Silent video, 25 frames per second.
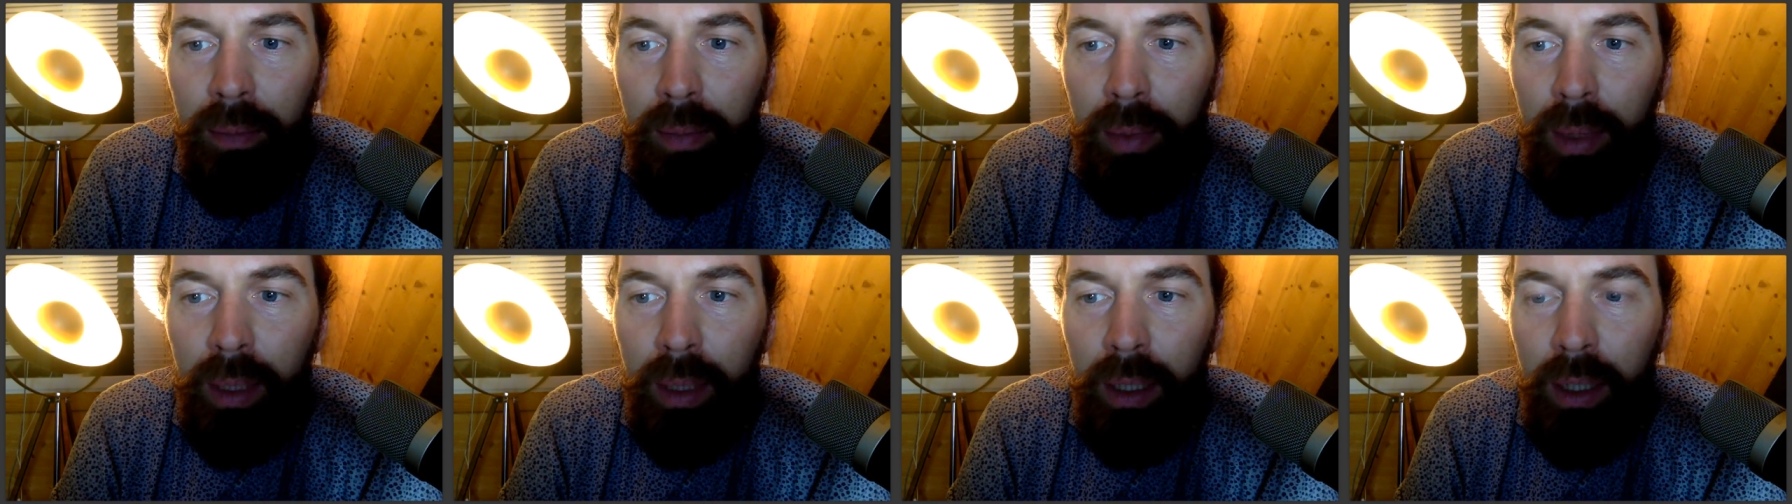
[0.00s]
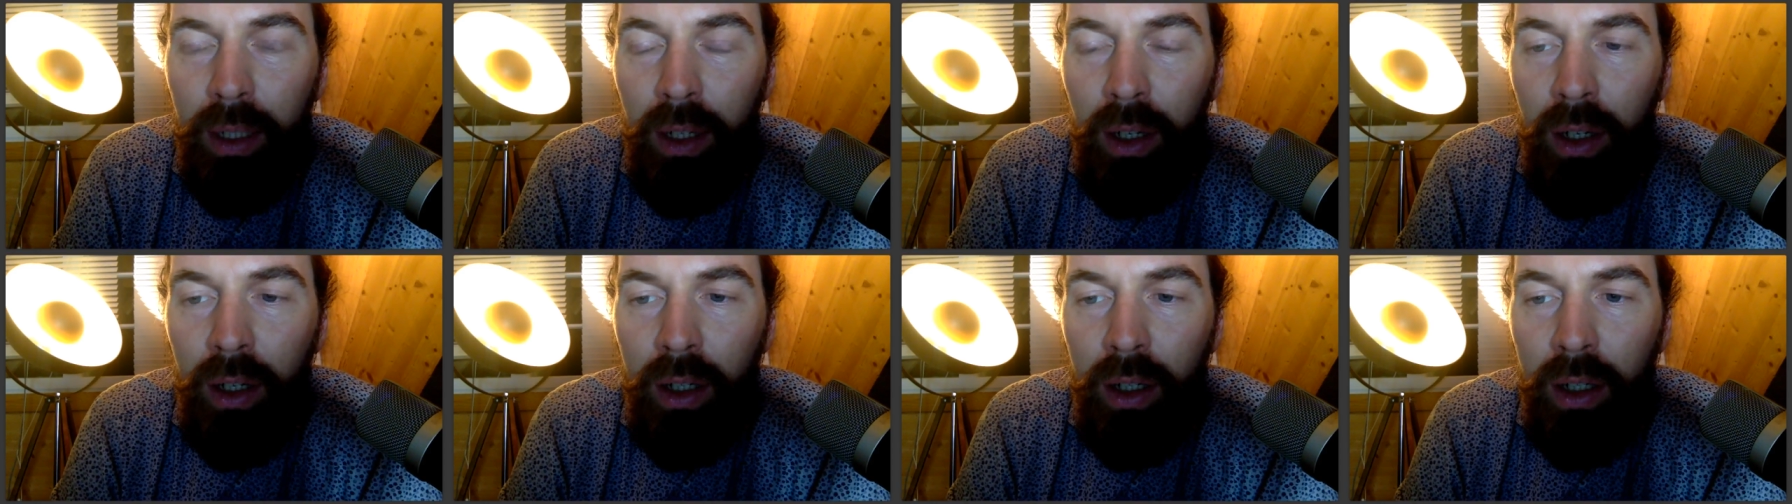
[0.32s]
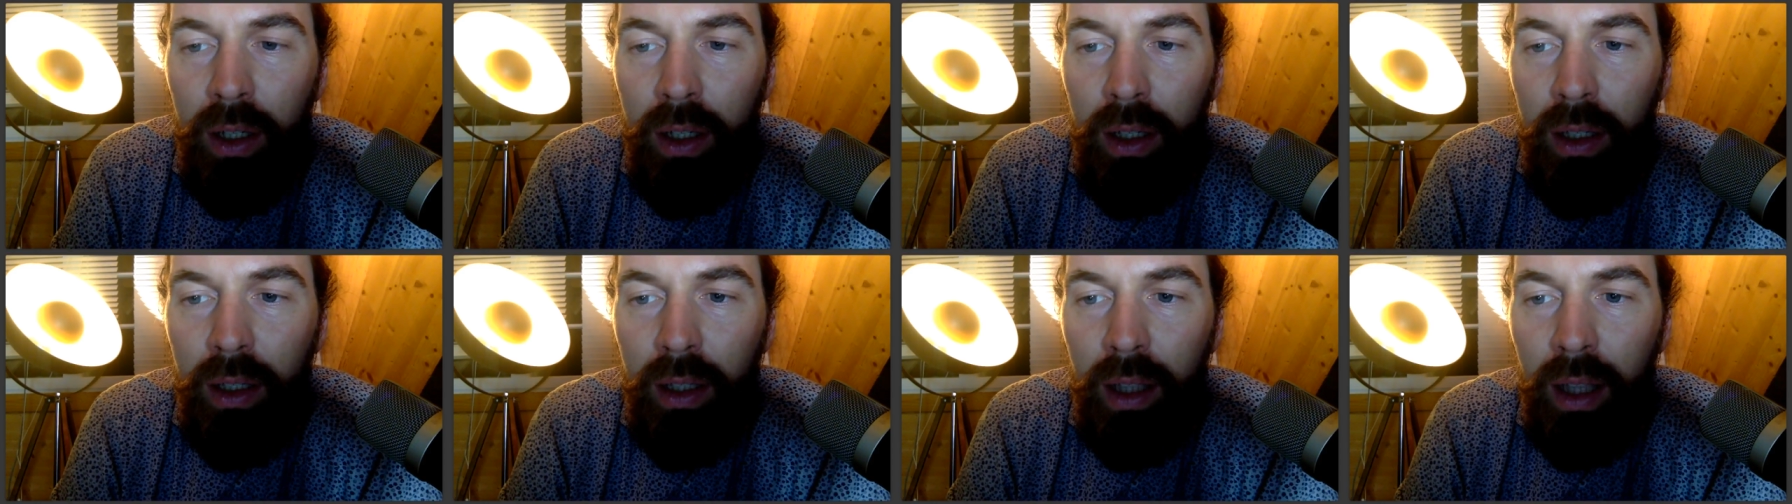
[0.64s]

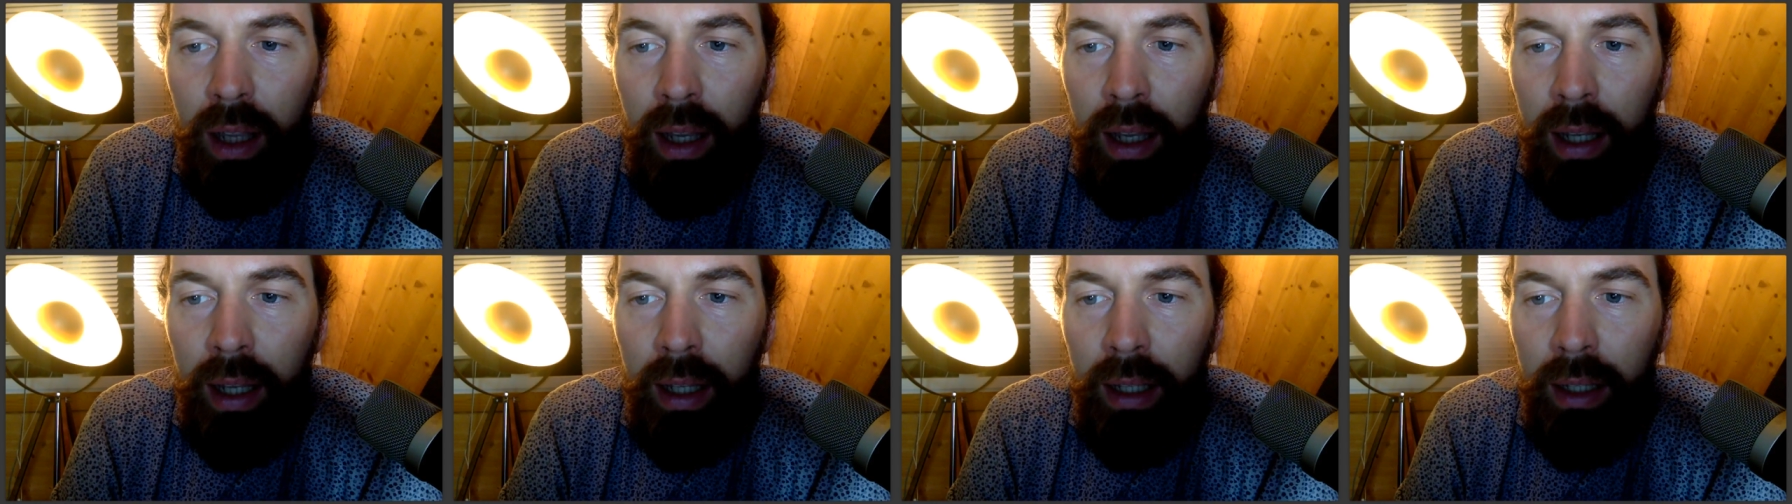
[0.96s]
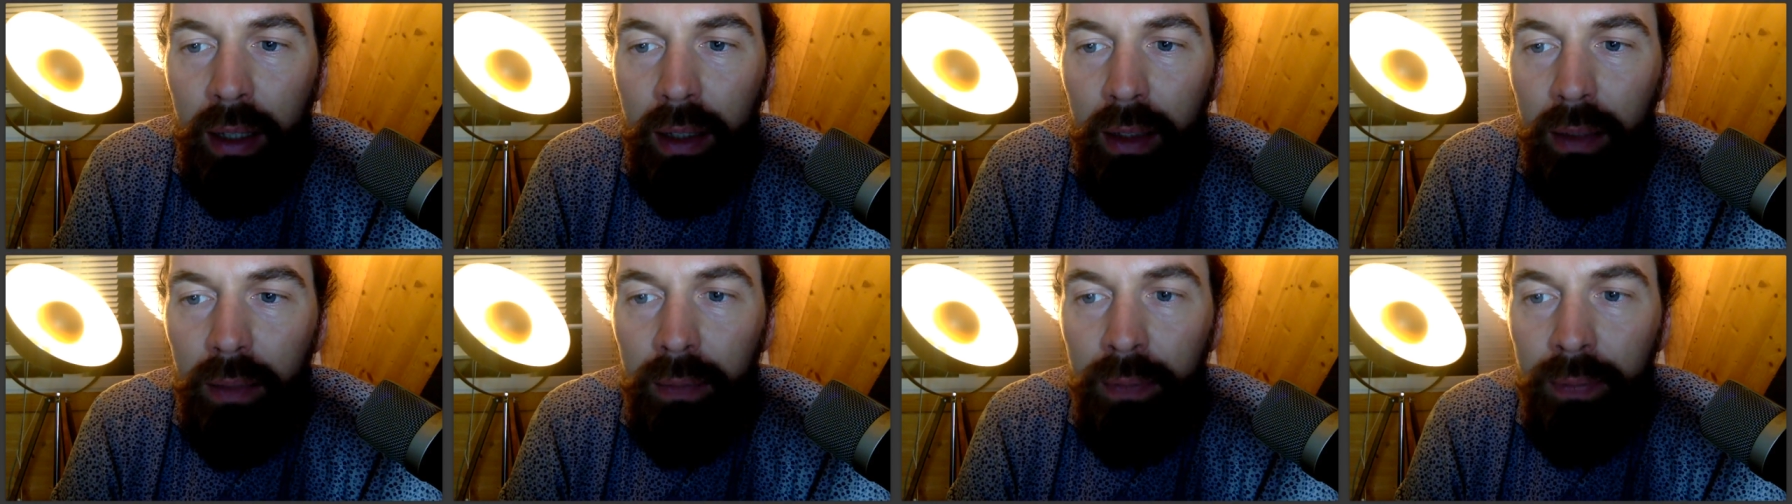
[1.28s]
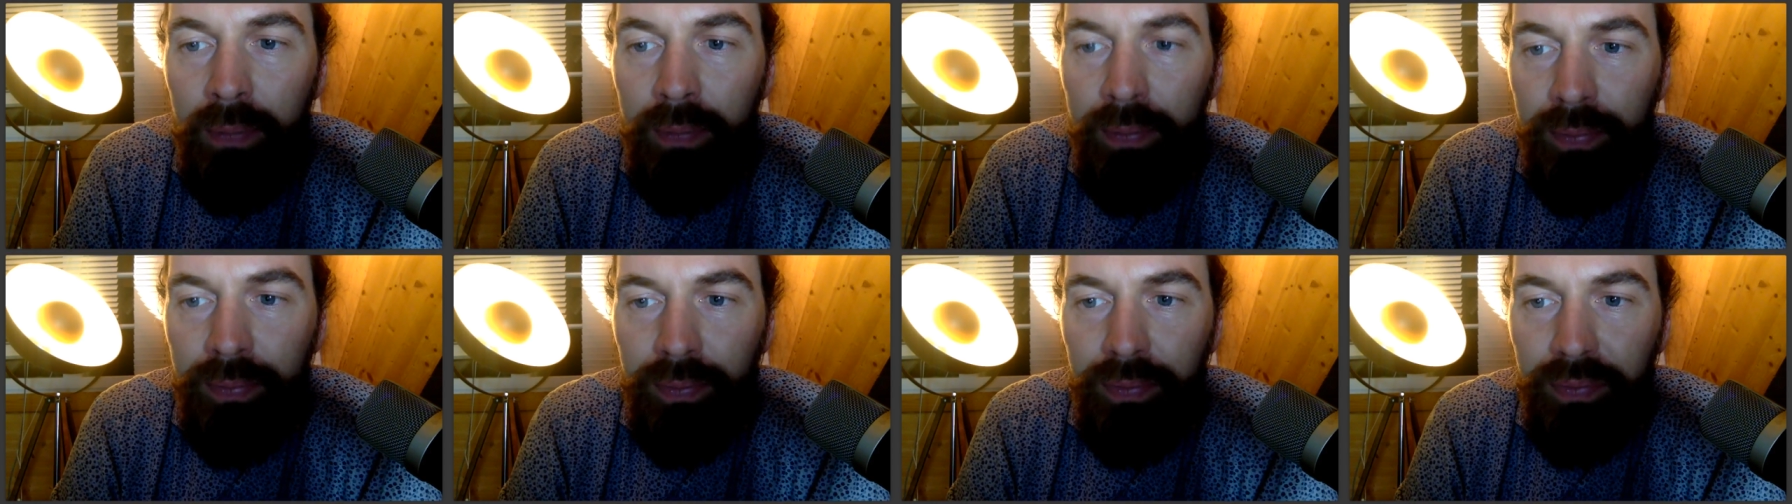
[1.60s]
because like
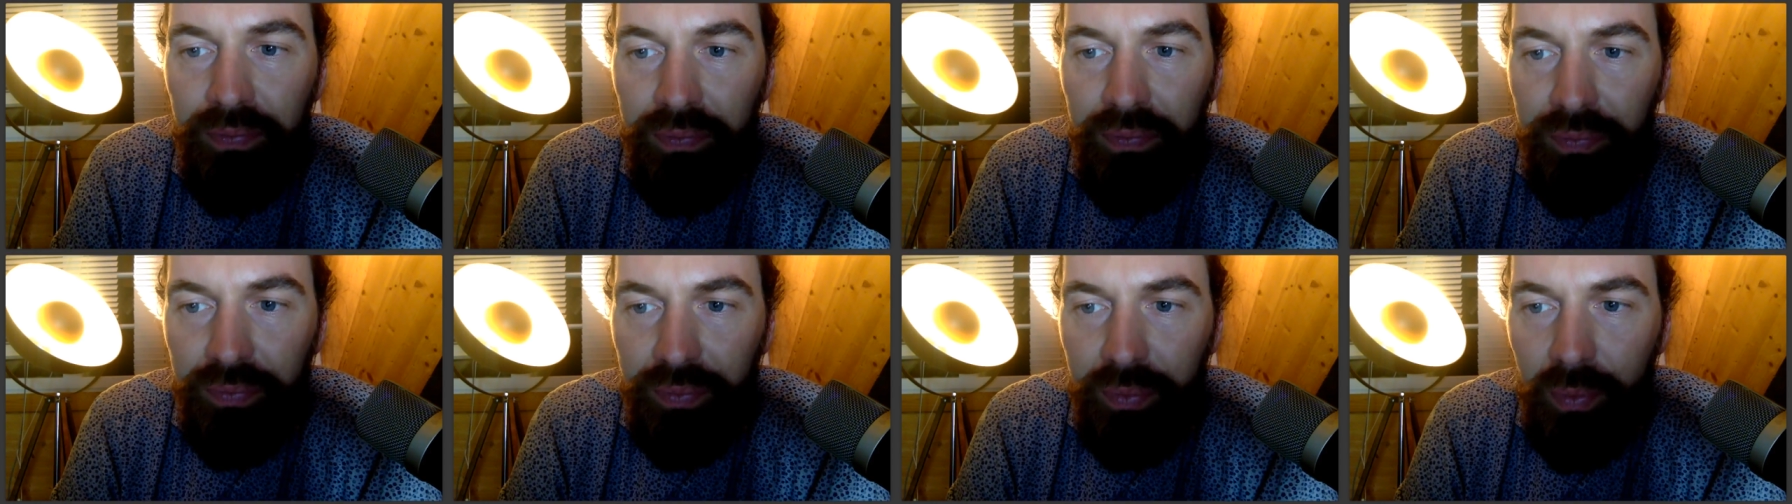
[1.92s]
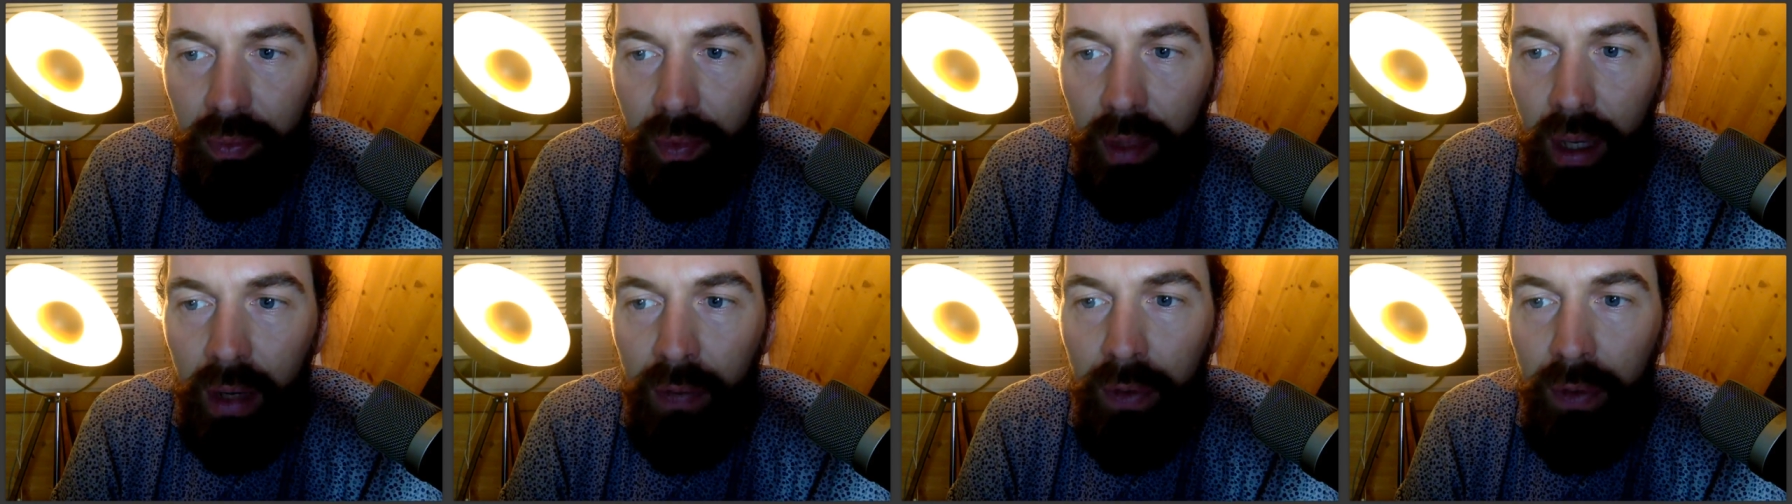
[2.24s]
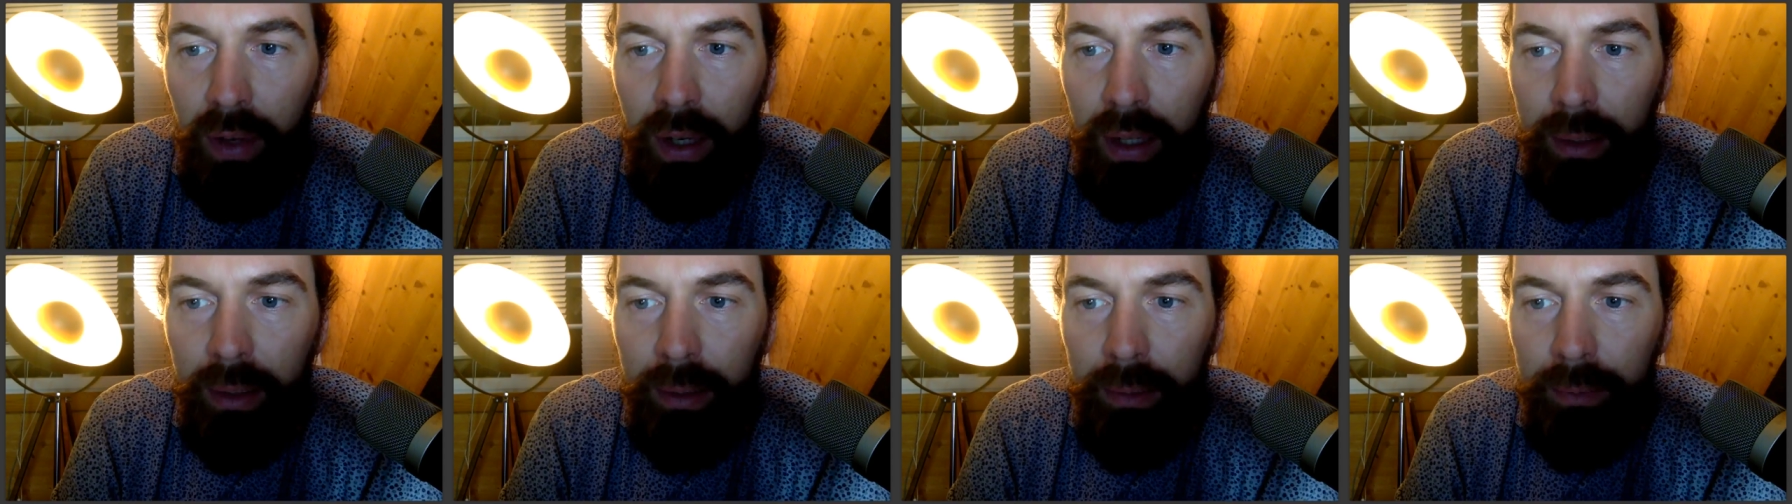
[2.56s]

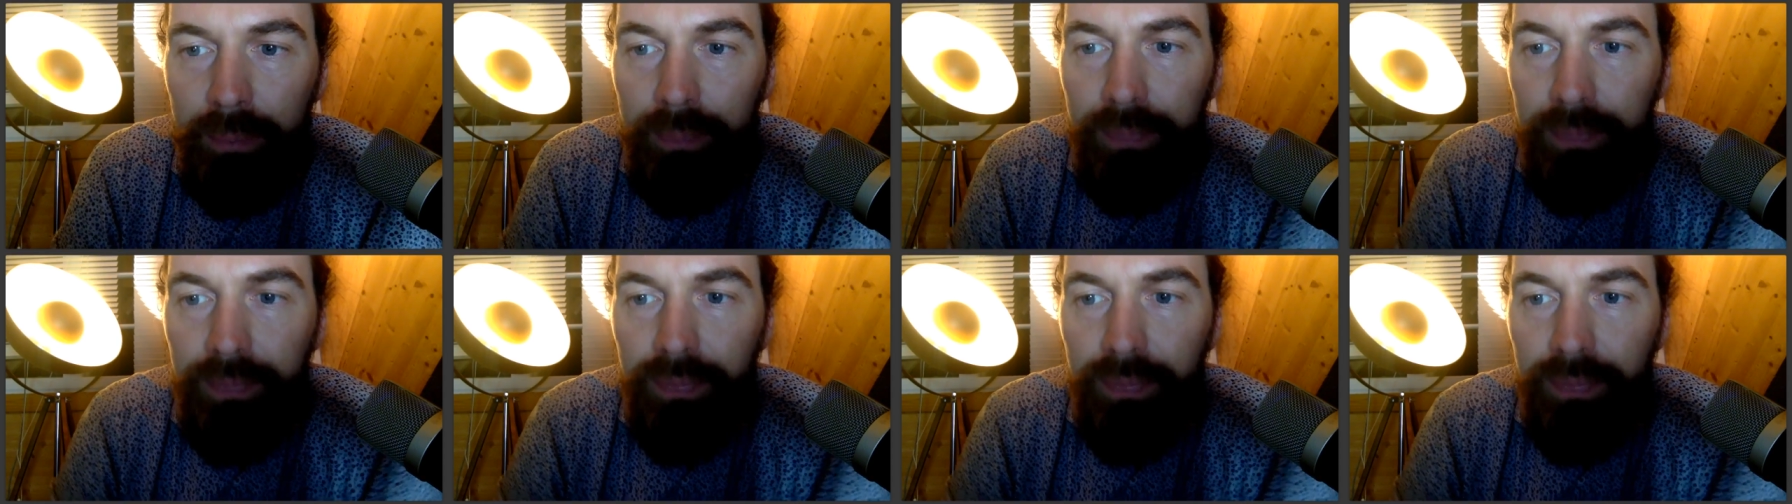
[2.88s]
if I